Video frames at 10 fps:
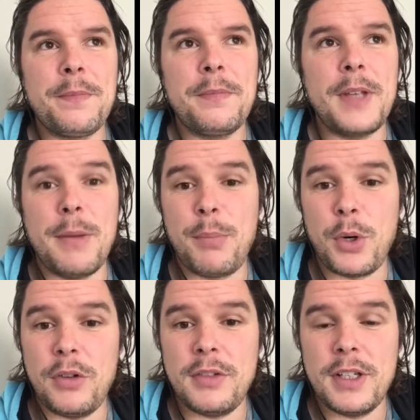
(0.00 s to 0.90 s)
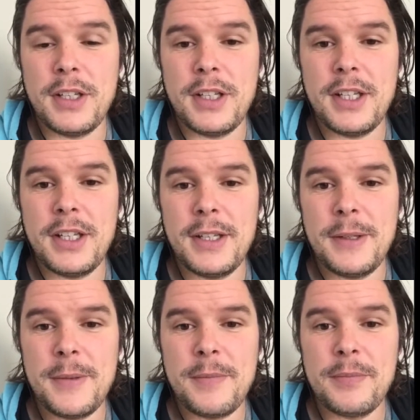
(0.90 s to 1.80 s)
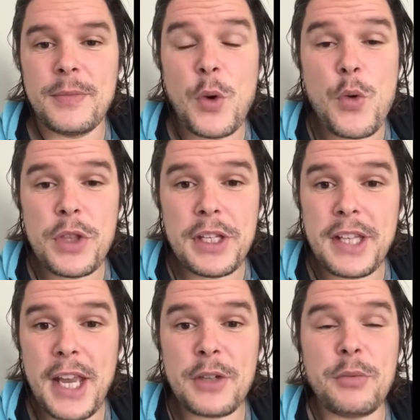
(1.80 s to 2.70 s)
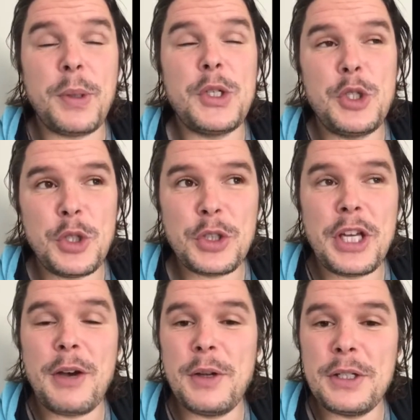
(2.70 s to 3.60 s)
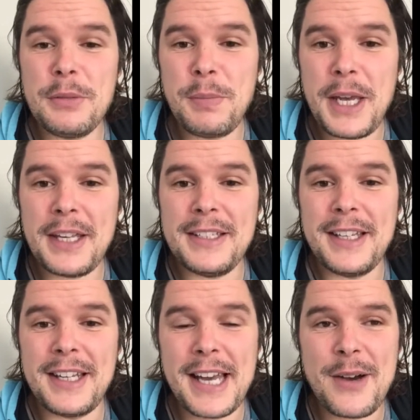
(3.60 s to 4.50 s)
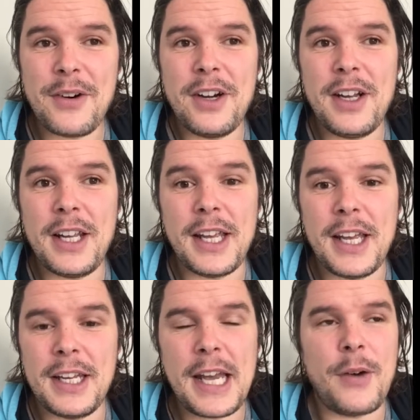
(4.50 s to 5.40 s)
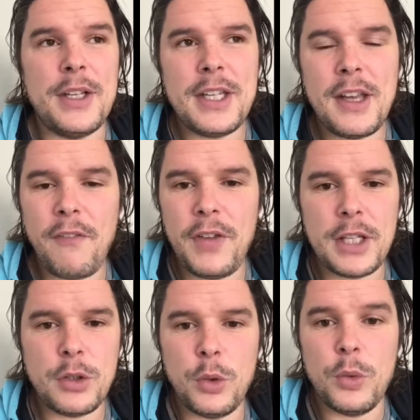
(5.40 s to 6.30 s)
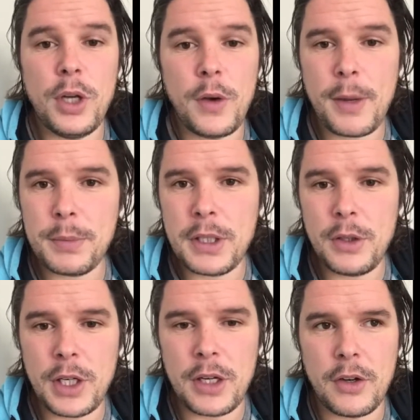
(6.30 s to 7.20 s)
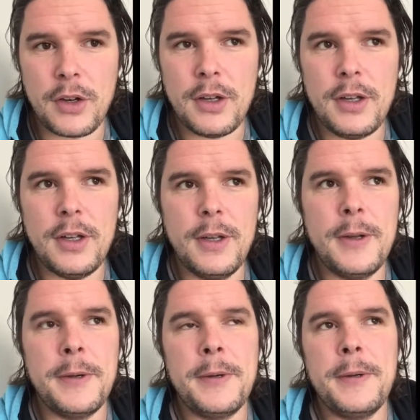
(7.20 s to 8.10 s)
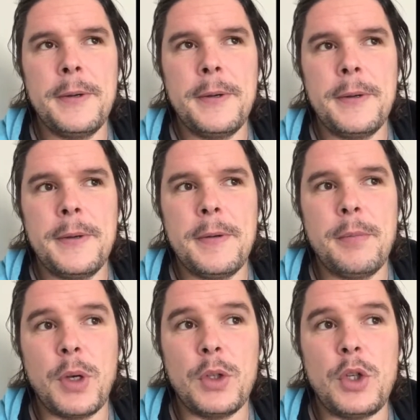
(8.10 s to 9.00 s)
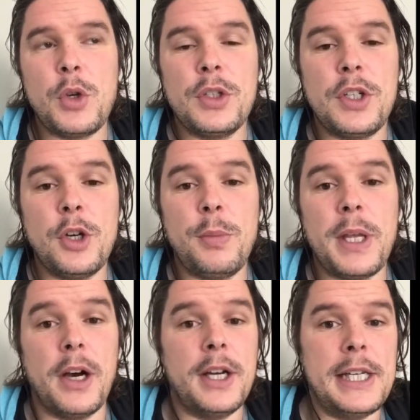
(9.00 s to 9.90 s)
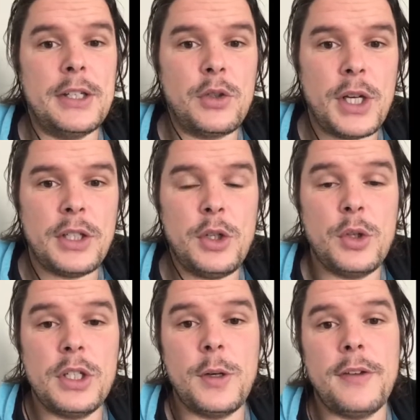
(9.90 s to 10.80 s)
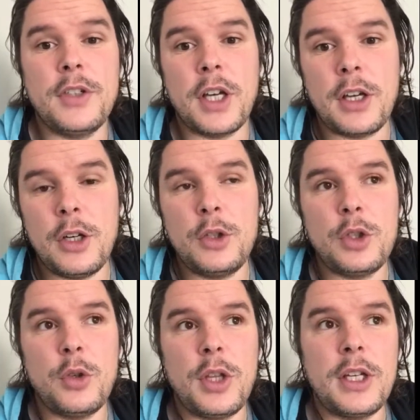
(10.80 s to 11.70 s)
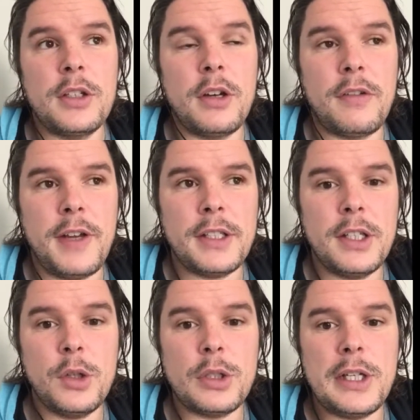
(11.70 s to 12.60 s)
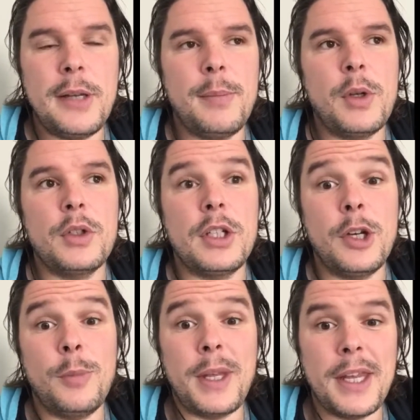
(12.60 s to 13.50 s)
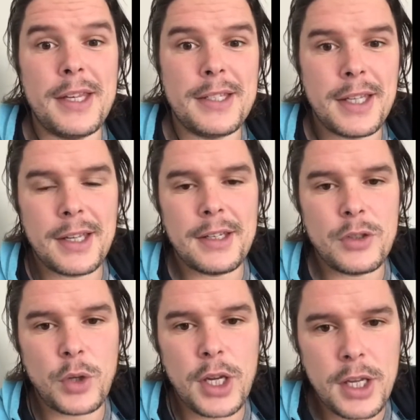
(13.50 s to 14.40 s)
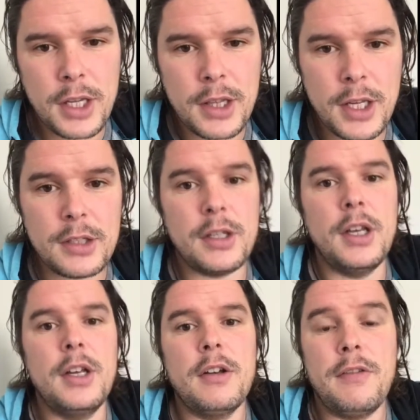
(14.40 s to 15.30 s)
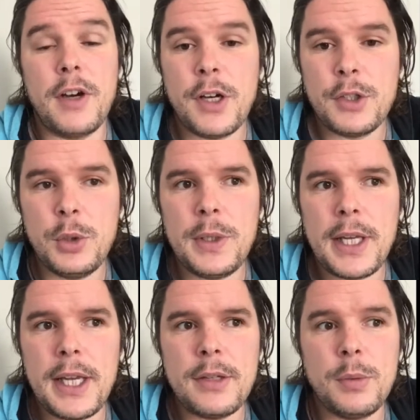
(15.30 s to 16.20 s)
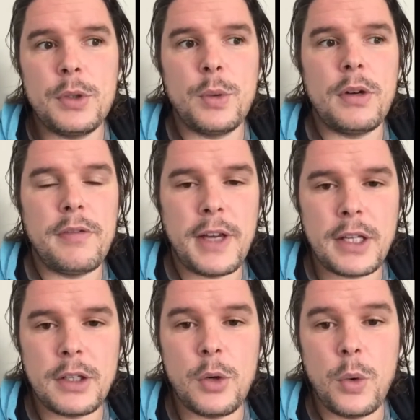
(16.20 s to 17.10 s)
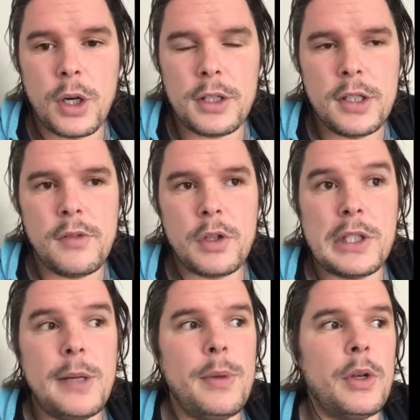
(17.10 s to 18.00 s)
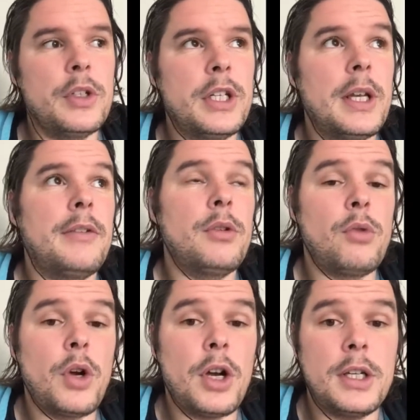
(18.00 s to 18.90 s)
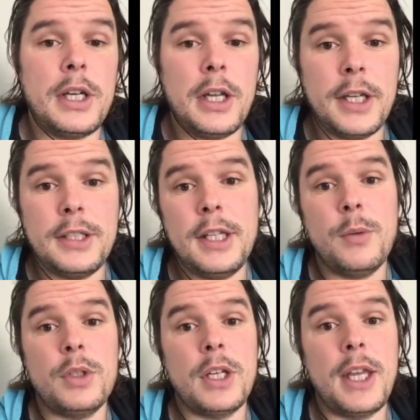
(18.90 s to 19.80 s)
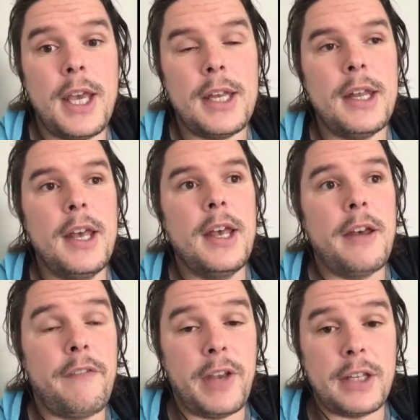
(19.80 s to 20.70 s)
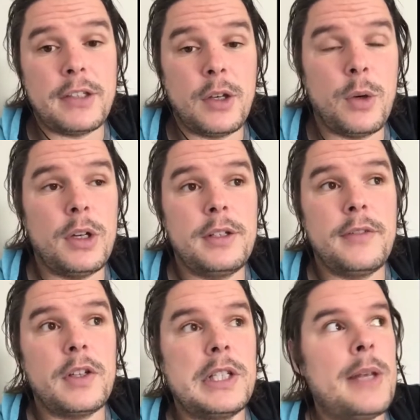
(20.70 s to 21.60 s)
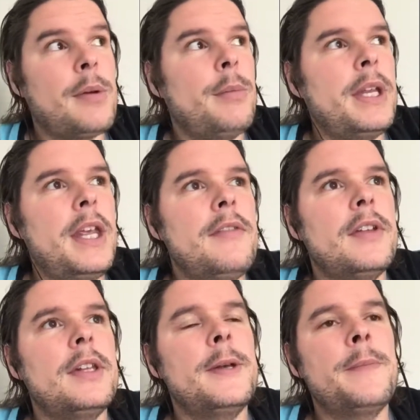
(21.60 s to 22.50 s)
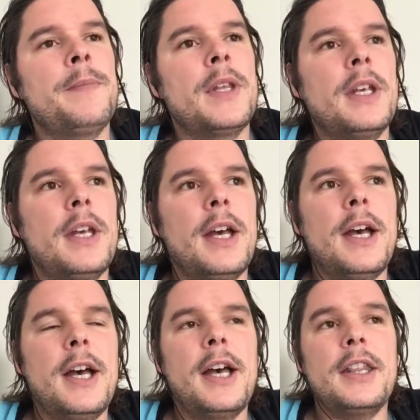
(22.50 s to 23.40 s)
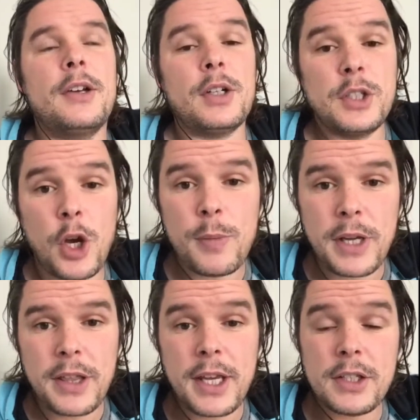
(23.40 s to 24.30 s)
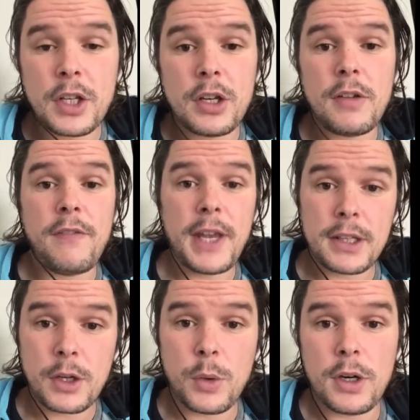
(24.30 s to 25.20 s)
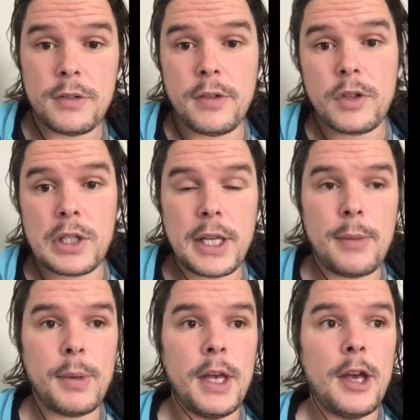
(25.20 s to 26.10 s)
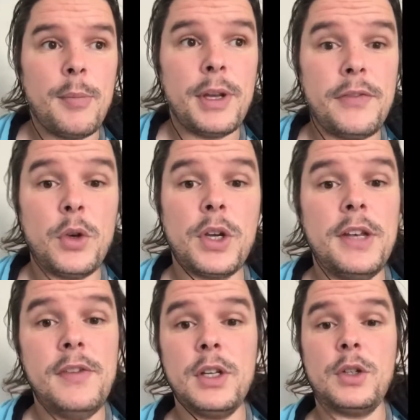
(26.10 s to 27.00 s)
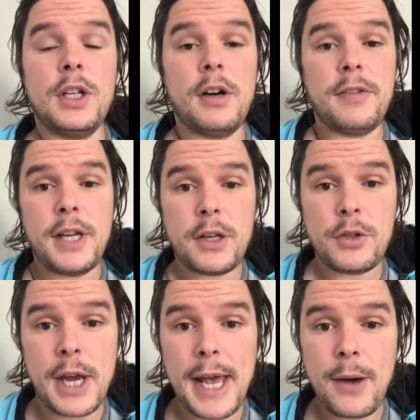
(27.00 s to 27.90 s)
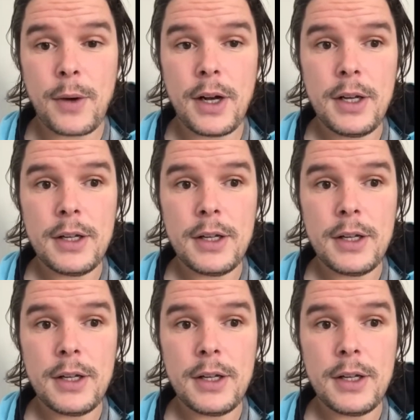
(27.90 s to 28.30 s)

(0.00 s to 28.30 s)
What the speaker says: improved. All these things by just going to bed an hour earlier. Now, is it a fix-all? No, absolutely not. Because you can still be highly stressed. You can still have psychological things that are affecting your sleep. You can still be eating and drinking things far too late, which will affect the quality of your sleep. You can still have the wrong kind of lighting, which again affects the quality of your sleep. I mean, even there are so many things that can affect the quality of your sleep. But if you're giving yourself an extra hour,